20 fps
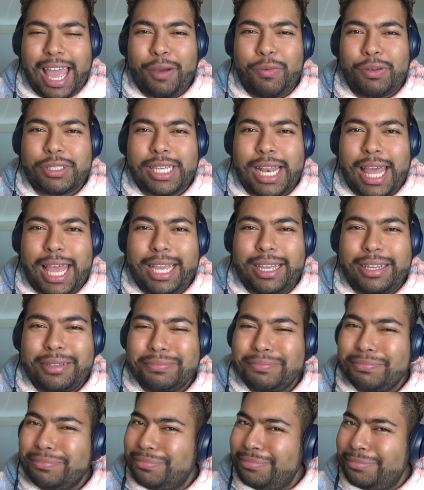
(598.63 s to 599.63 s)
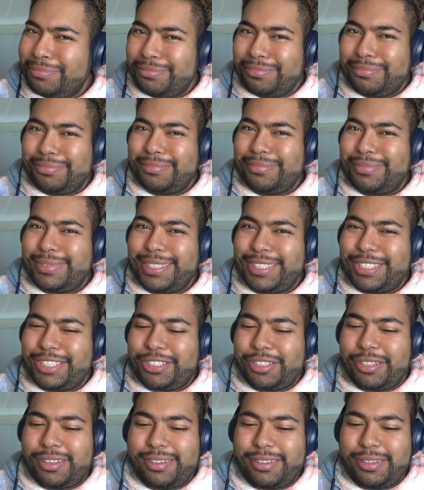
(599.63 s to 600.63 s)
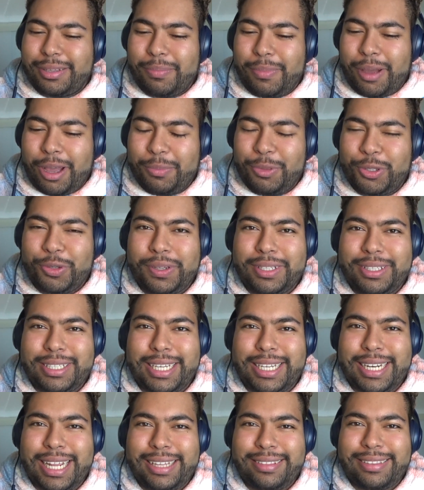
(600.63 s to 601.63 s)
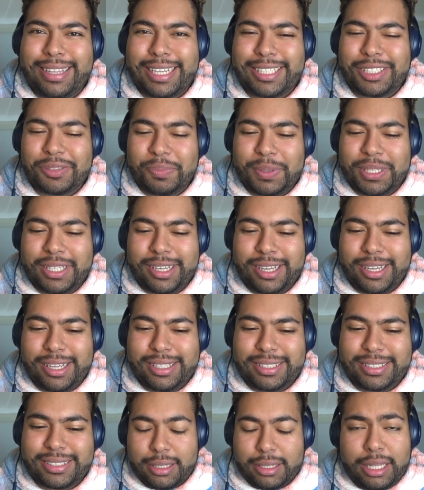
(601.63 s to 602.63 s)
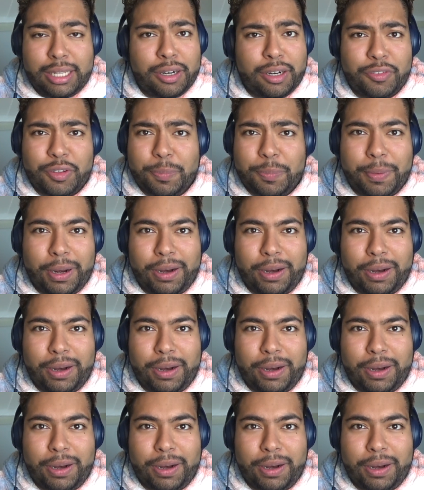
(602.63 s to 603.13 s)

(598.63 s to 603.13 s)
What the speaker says: I was like, should the mom do a DNA test? Because neither of the